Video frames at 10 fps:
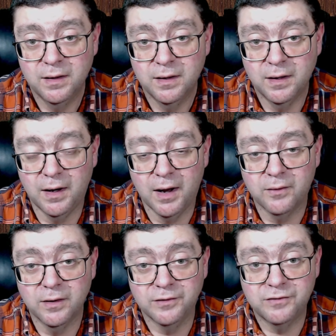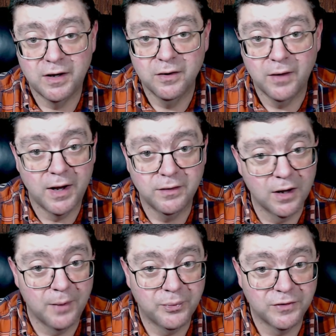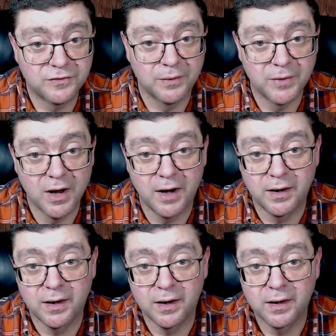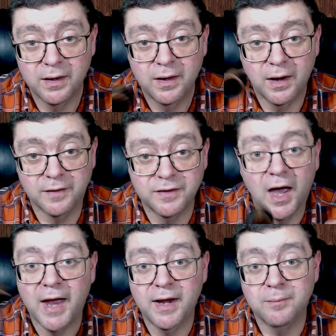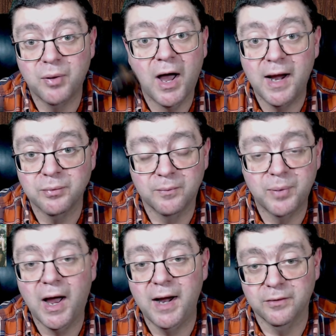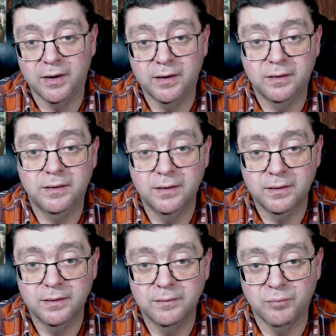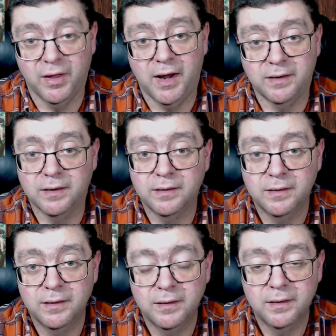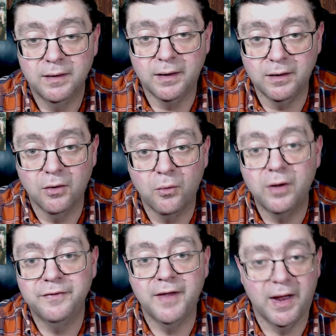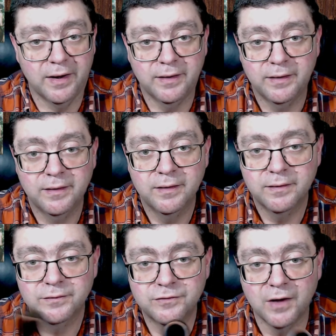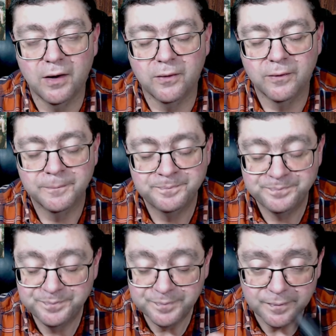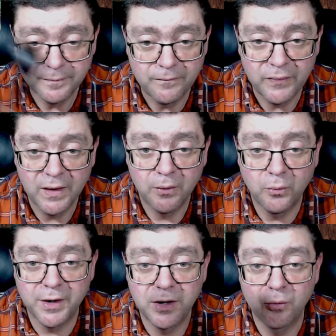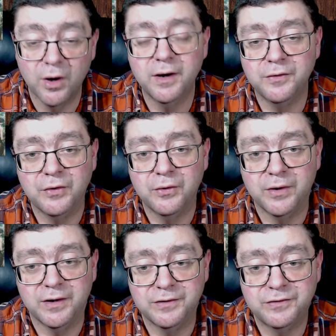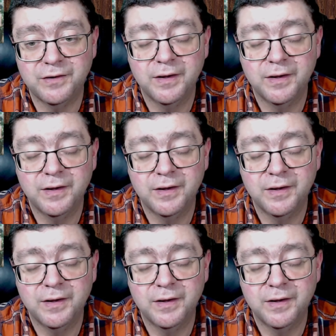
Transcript: Because then you'll end up with some kind of Italian pirate blend. And you don't want that. So what you want to do is